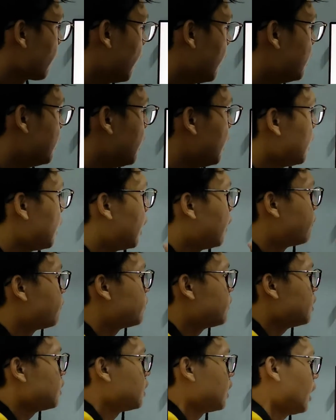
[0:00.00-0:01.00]
And then
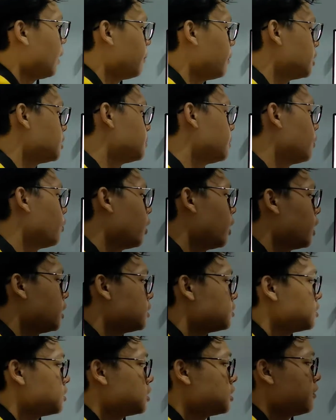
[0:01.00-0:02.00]
after the MSB1
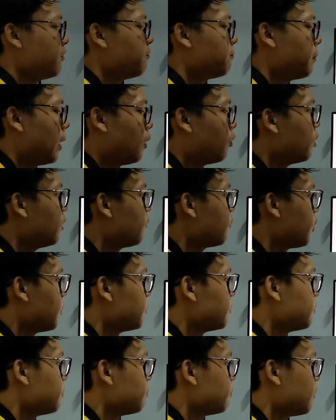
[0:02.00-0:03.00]
has received power
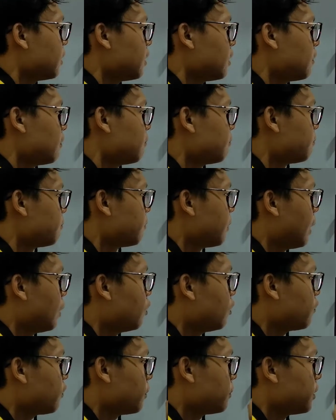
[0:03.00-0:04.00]
from
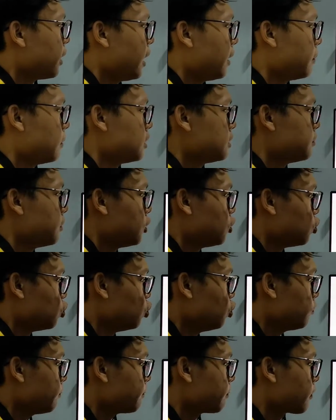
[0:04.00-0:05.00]
the
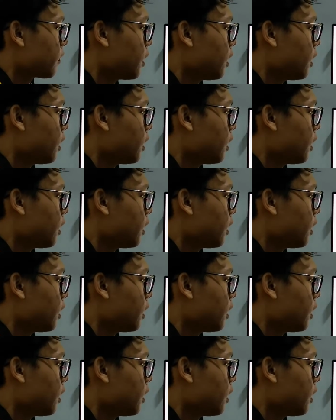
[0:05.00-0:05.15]
MSB2,